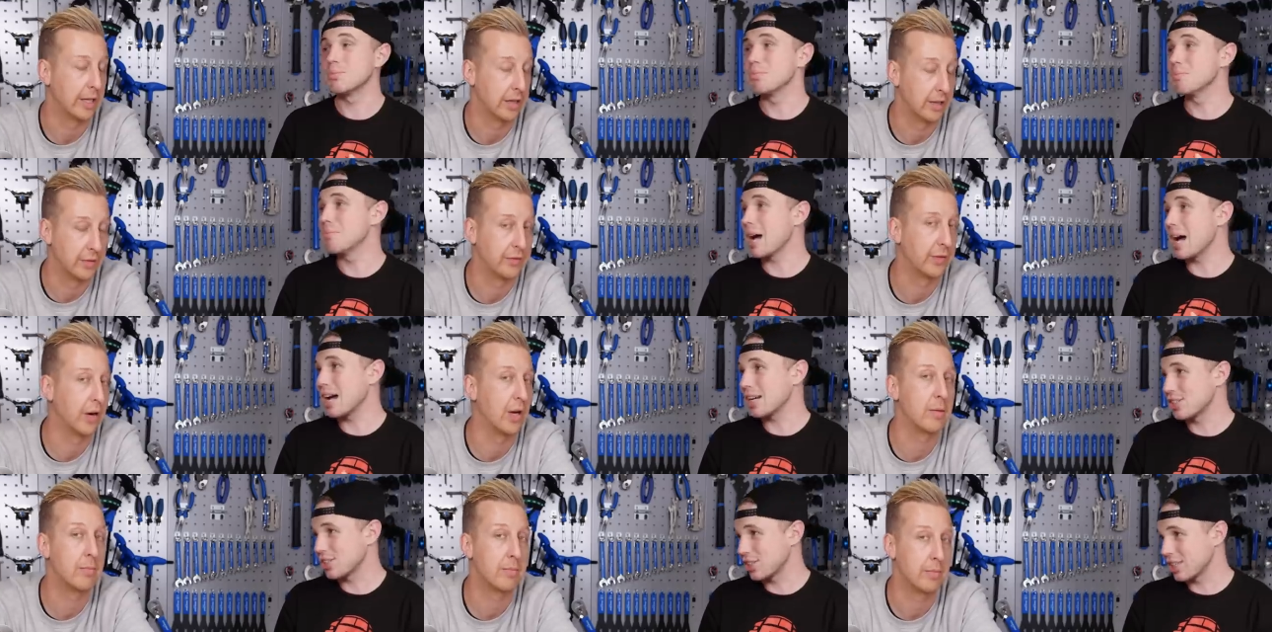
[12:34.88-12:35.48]
Speaker 1: hitting the
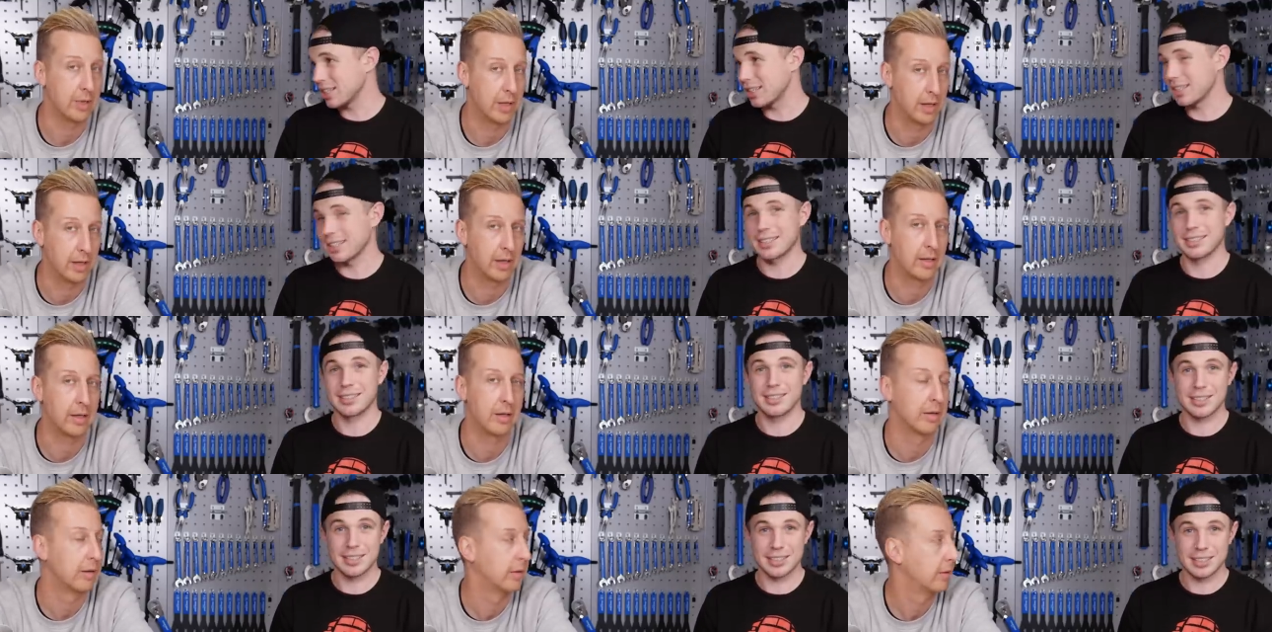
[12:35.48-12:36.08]
frame. Yeah,
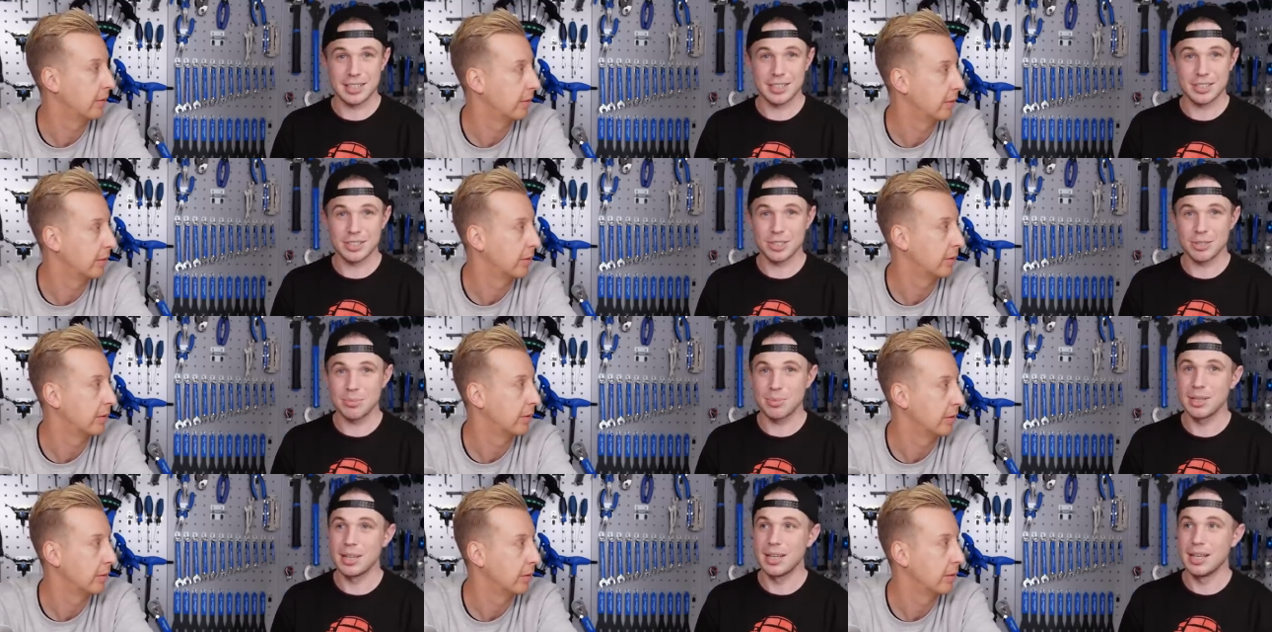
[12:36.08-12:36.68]
yeah. The seat
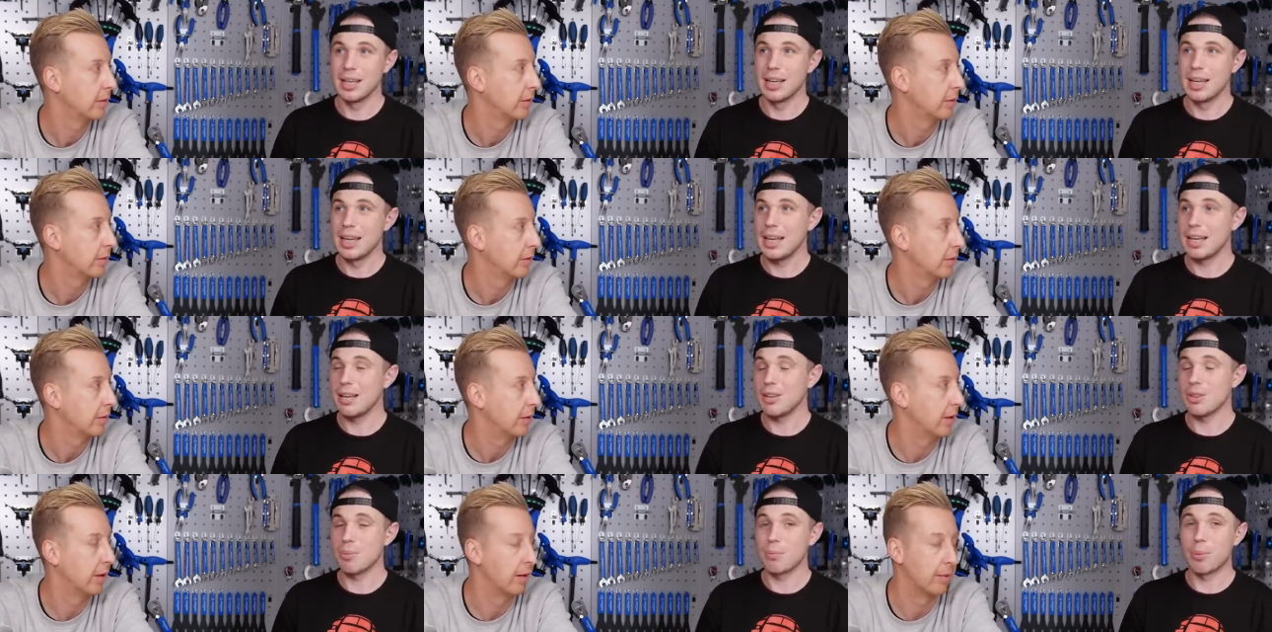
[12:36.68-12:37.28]
tube.
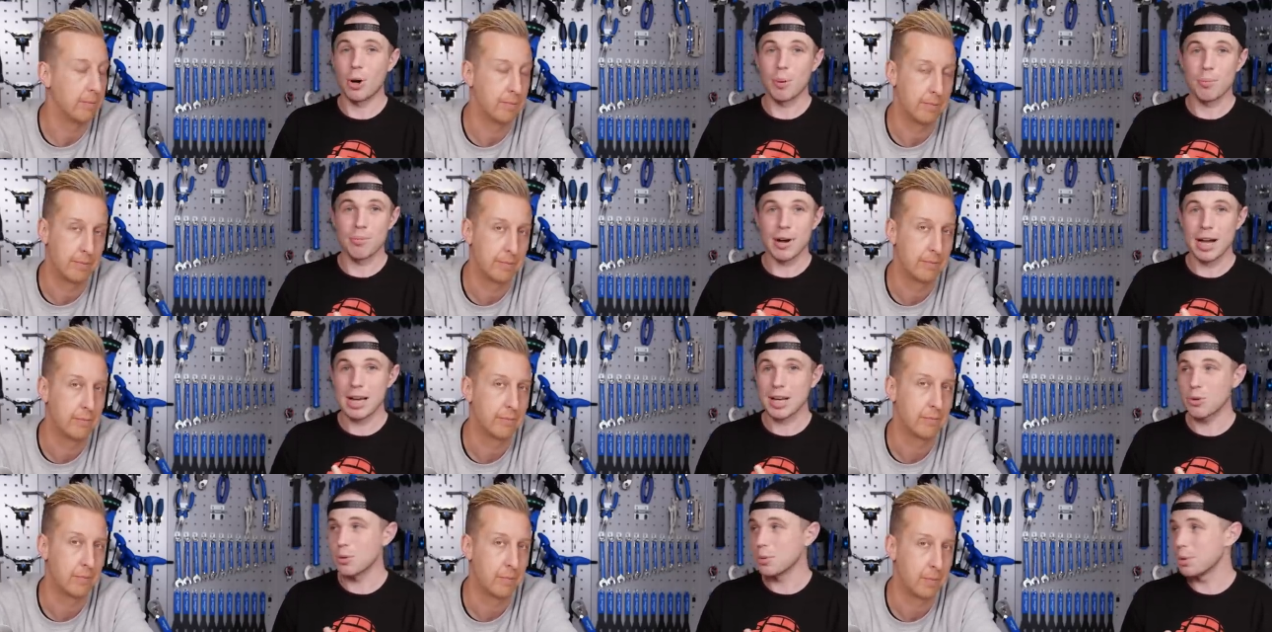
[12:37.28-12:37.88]
It, yeah. The bottom
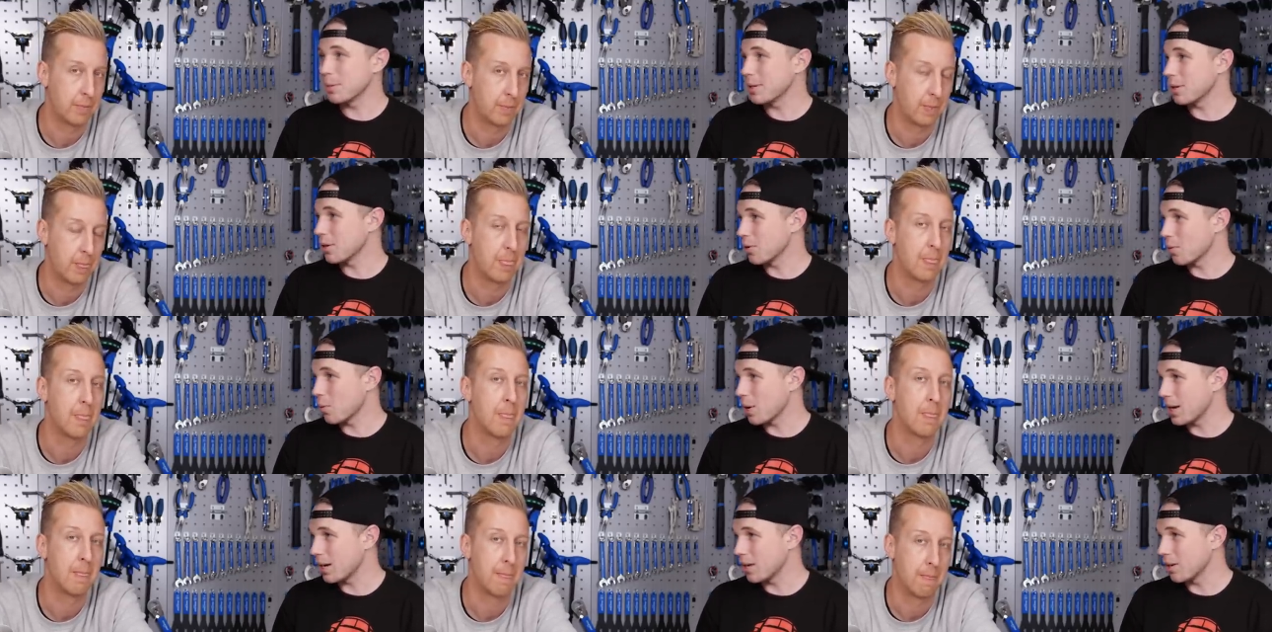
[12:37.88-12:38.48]
bracket will be
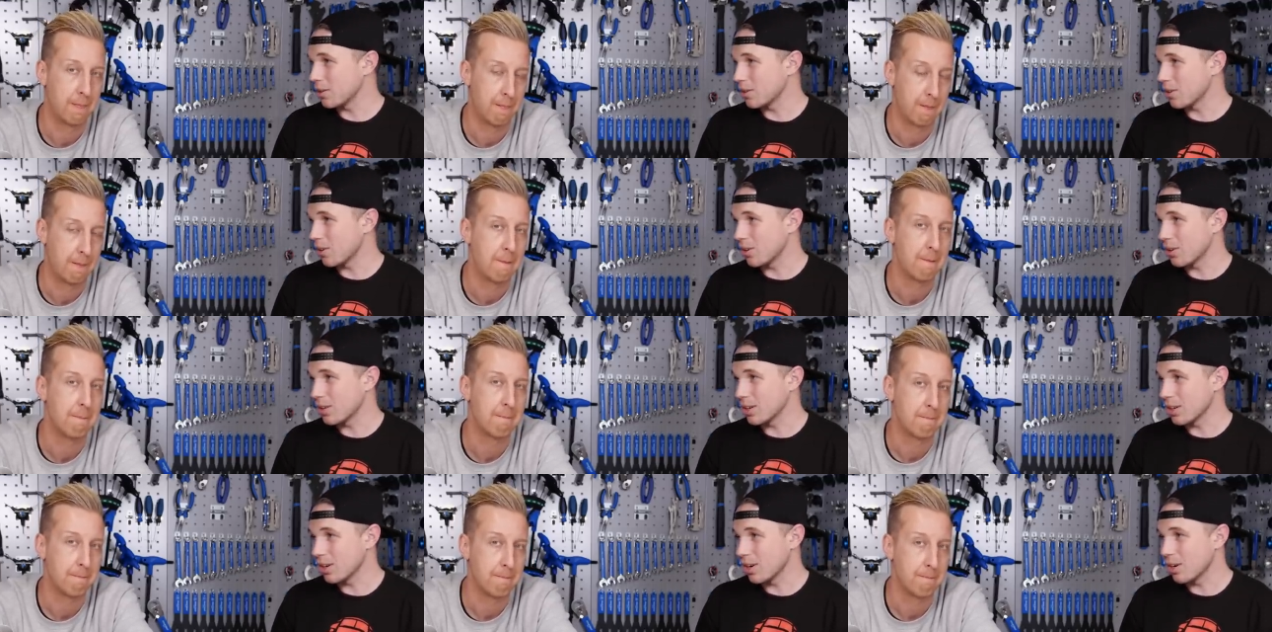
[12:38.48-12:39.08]
going way lo
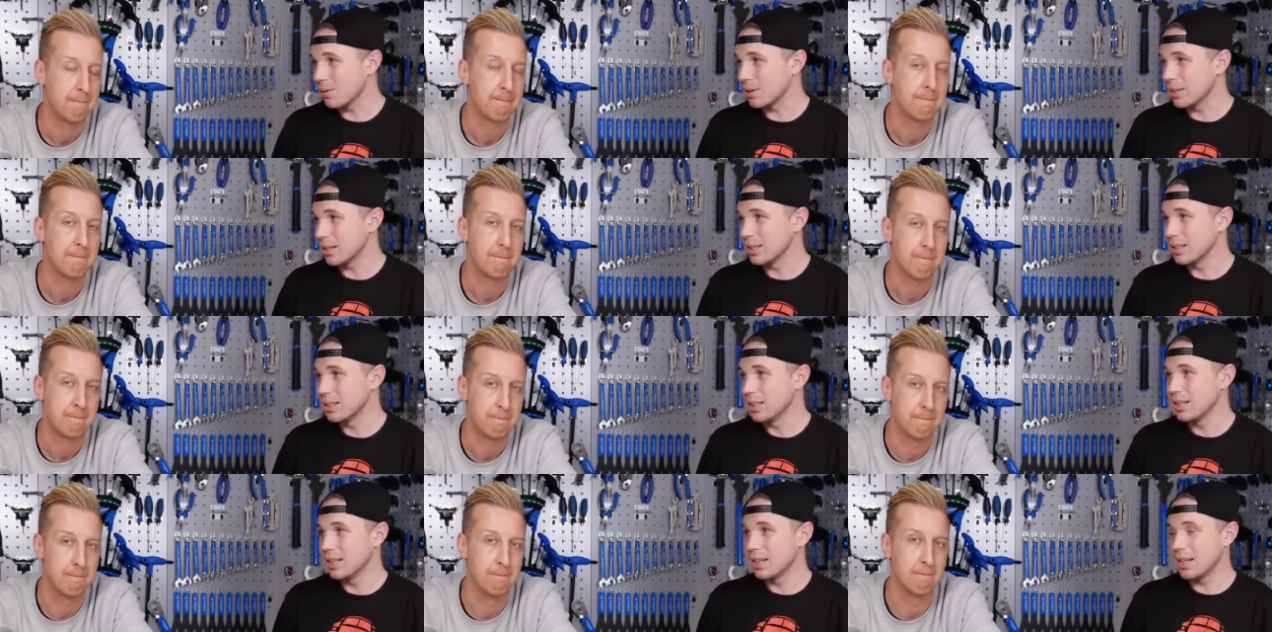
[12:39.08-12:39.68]
long, lower.
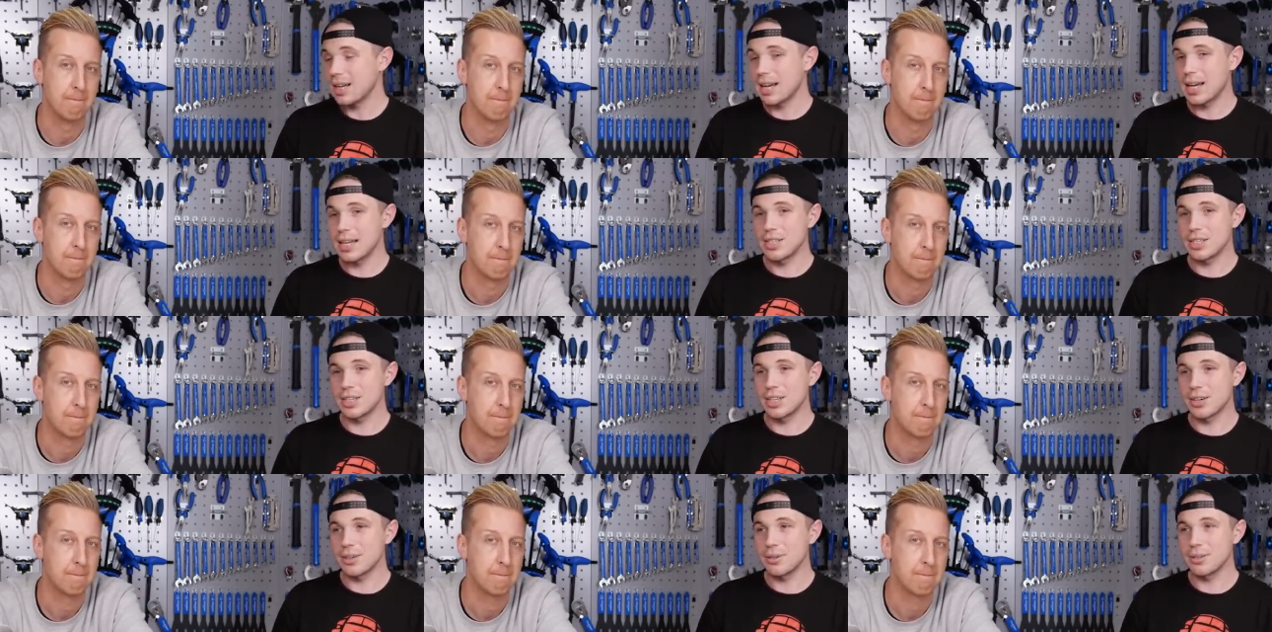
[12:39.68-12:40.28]
Mm. And
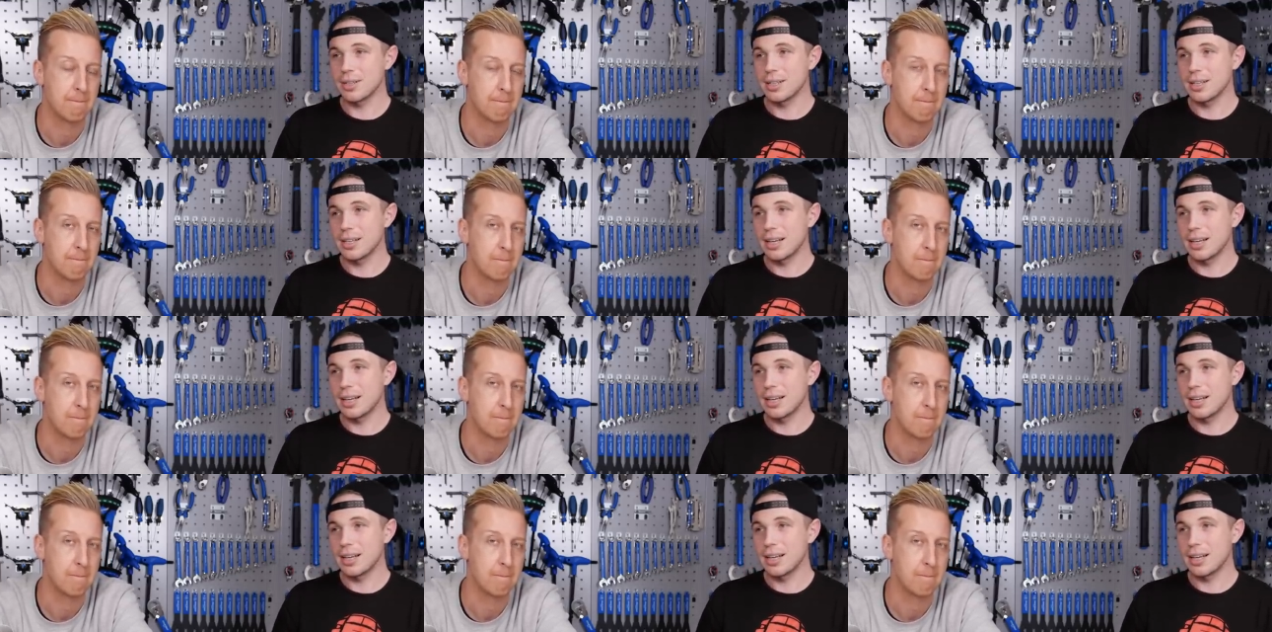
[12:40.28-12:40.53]
you know,